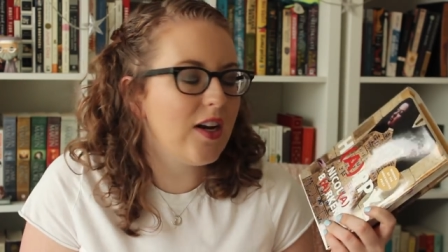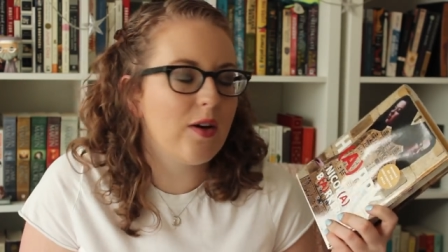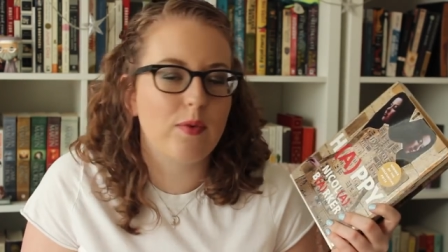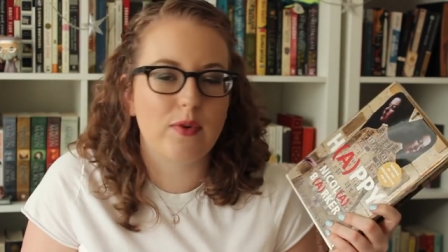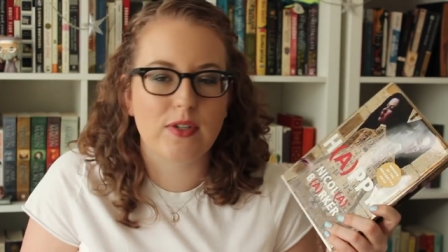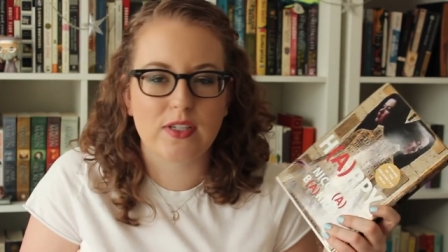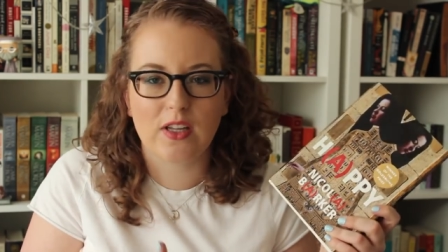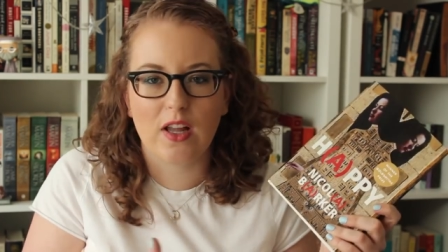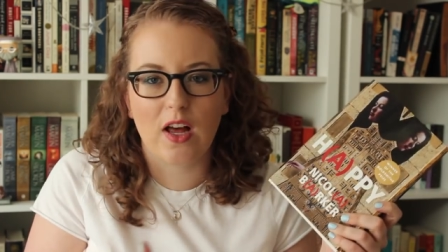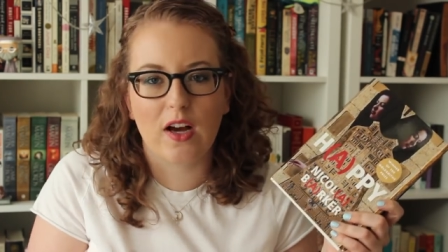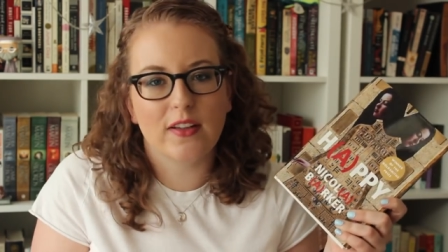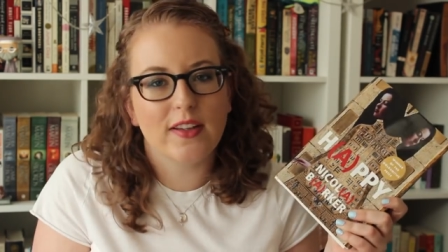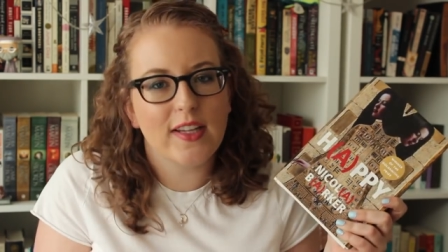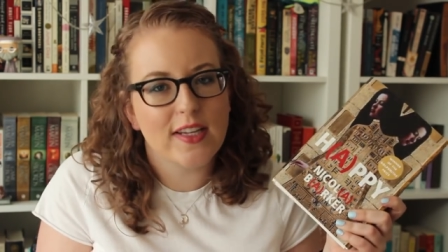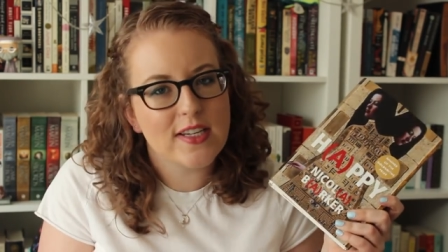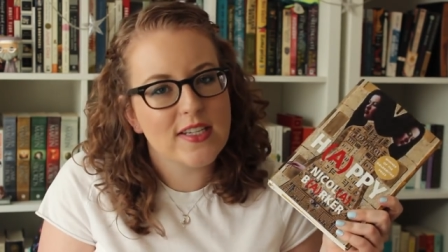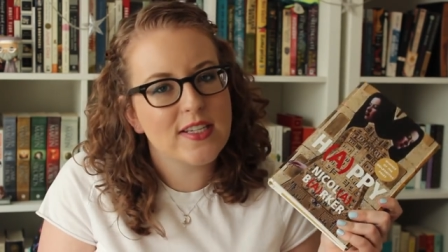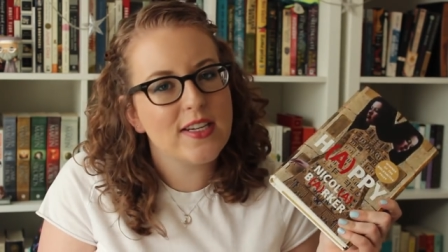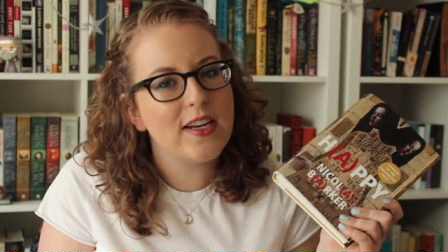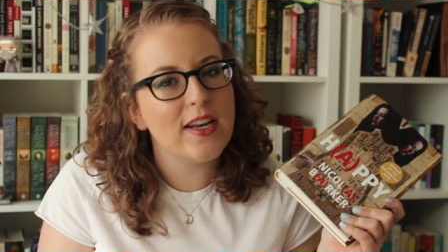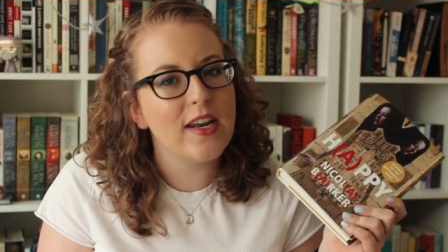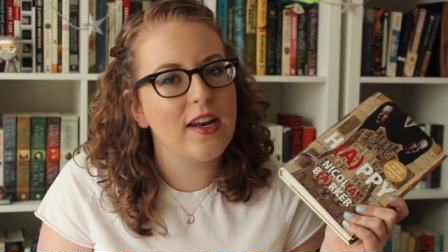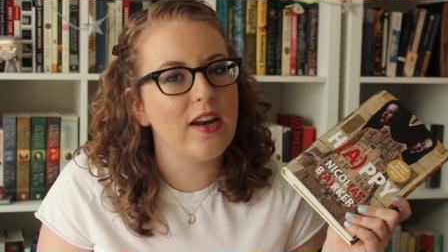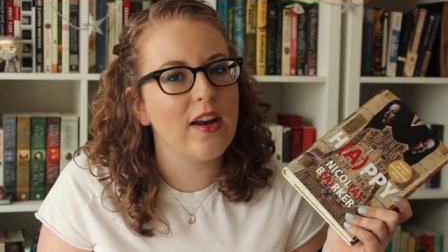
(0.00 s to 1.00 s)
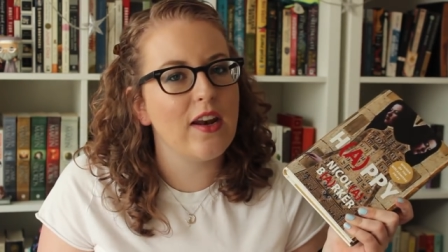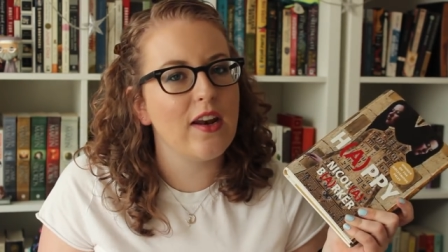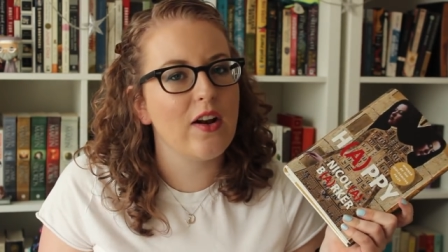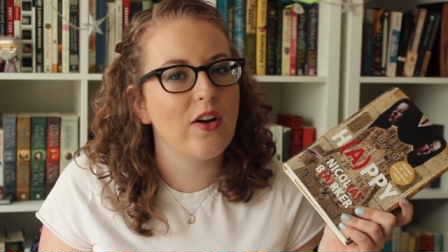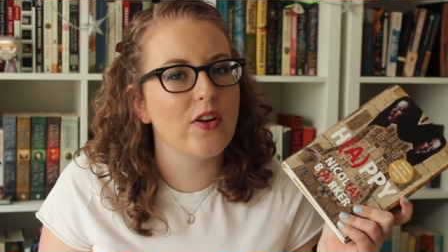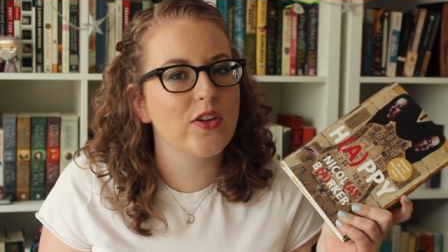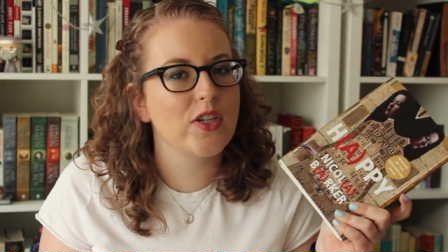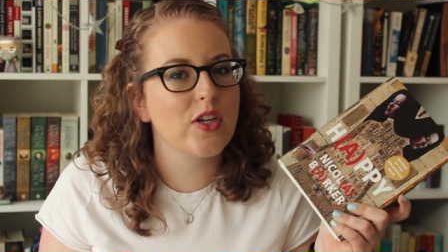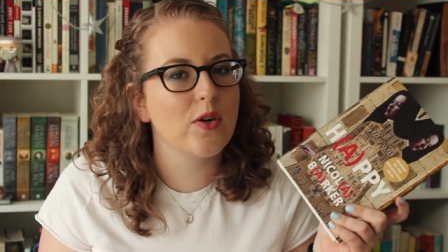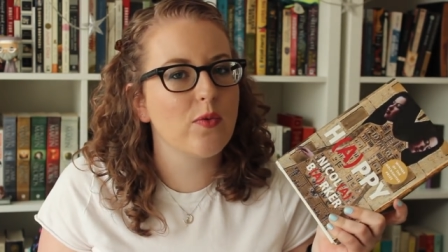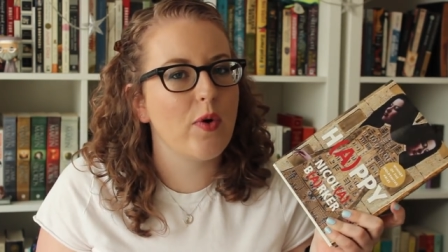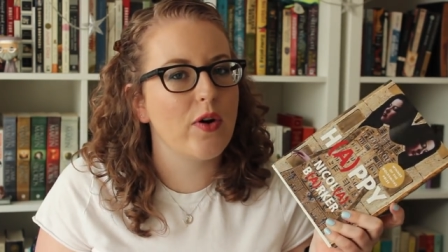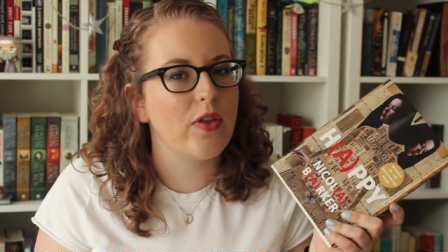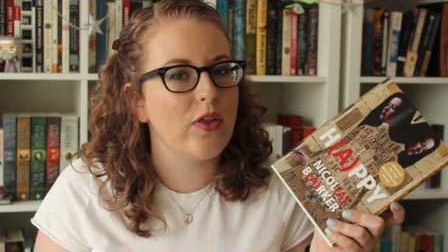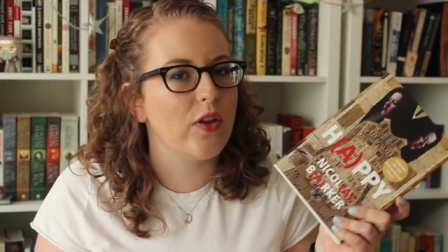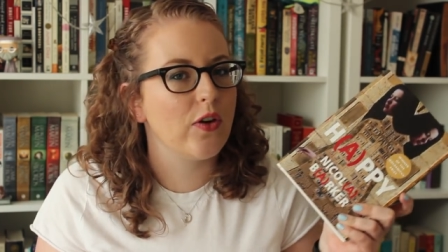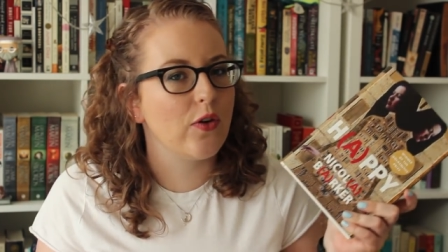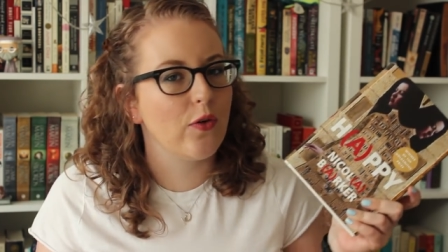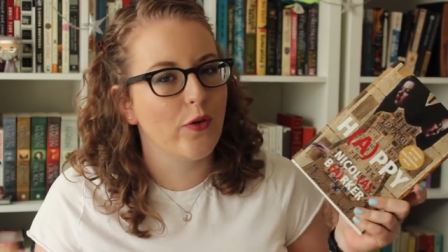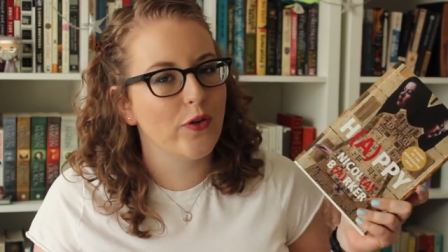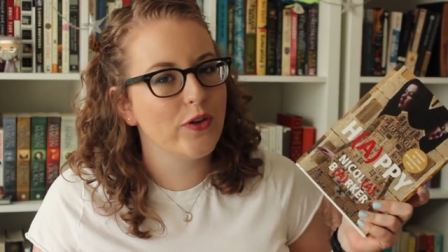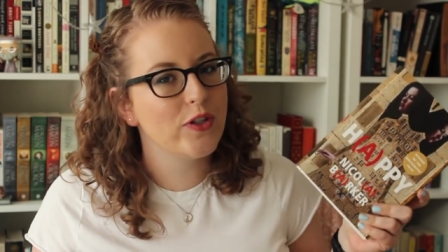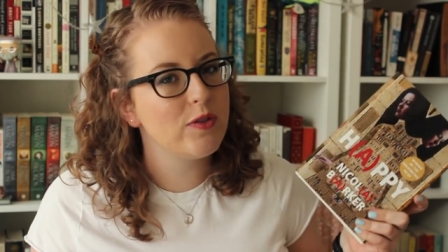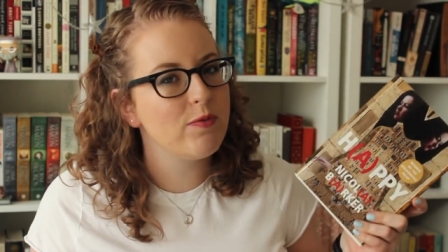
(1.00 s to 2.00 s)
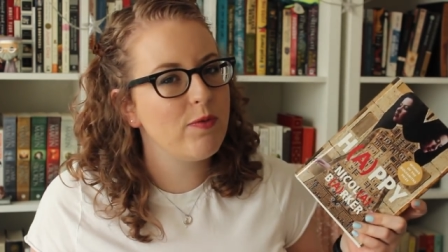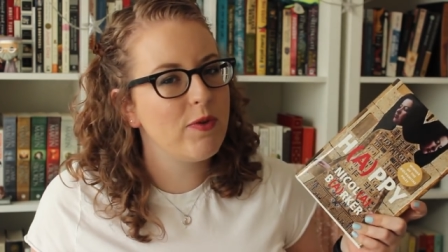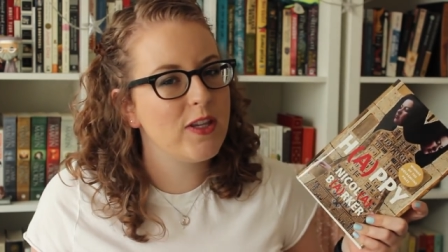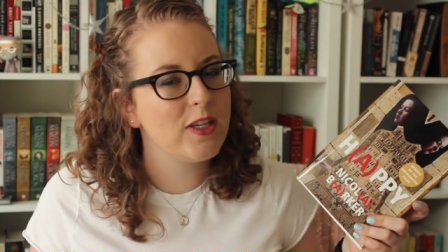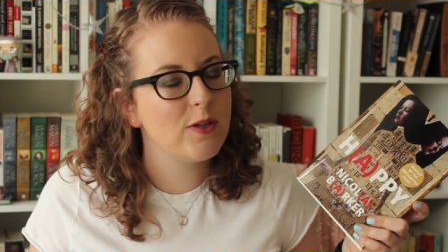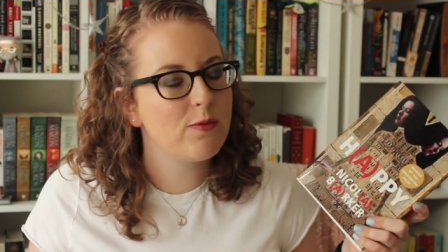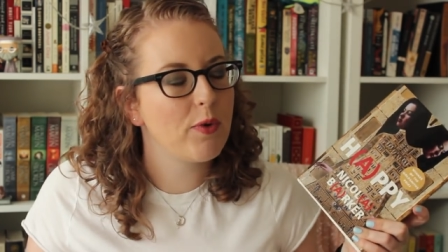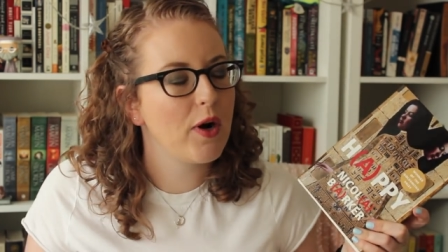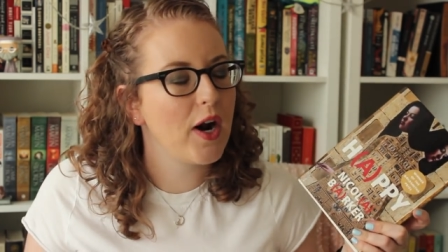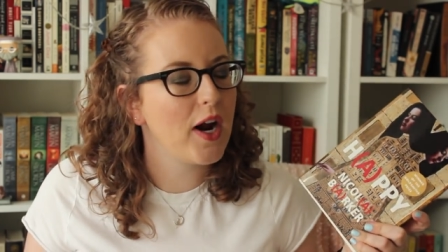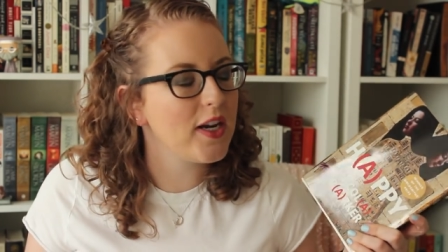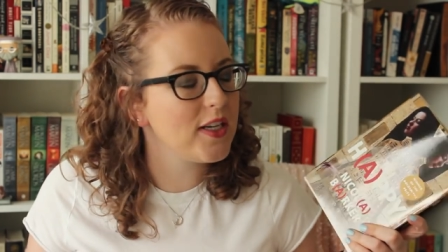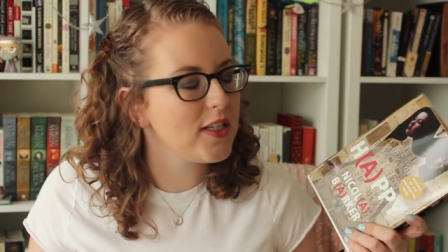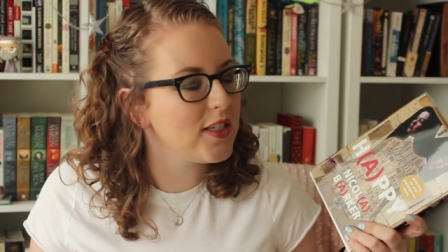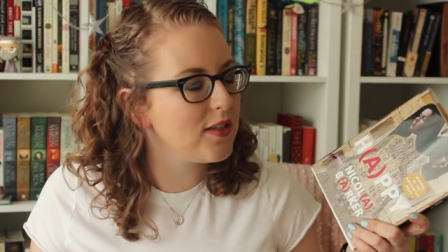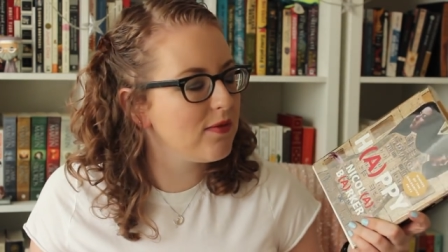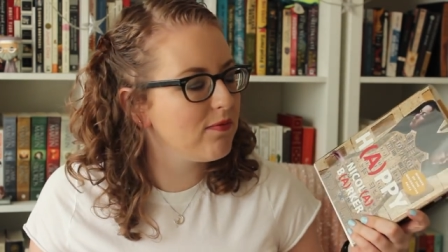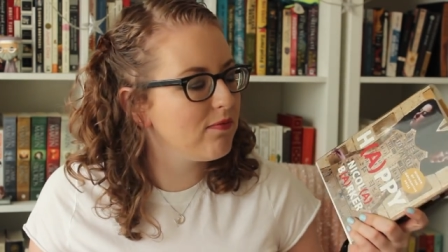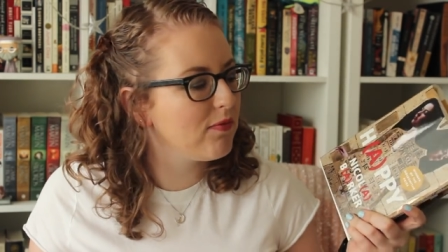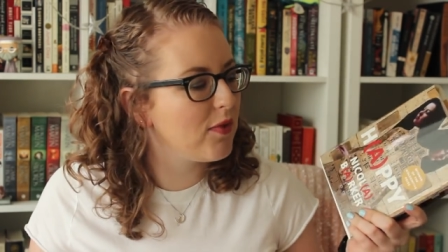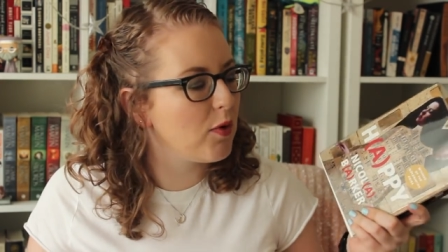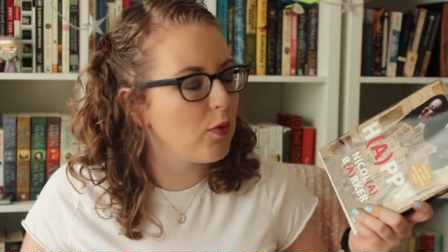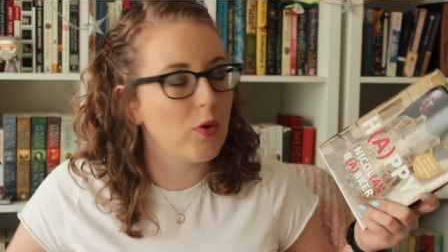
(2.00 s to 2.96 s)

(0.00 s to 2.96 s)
It was longlisted, and it also won the Goldsmiths Prize,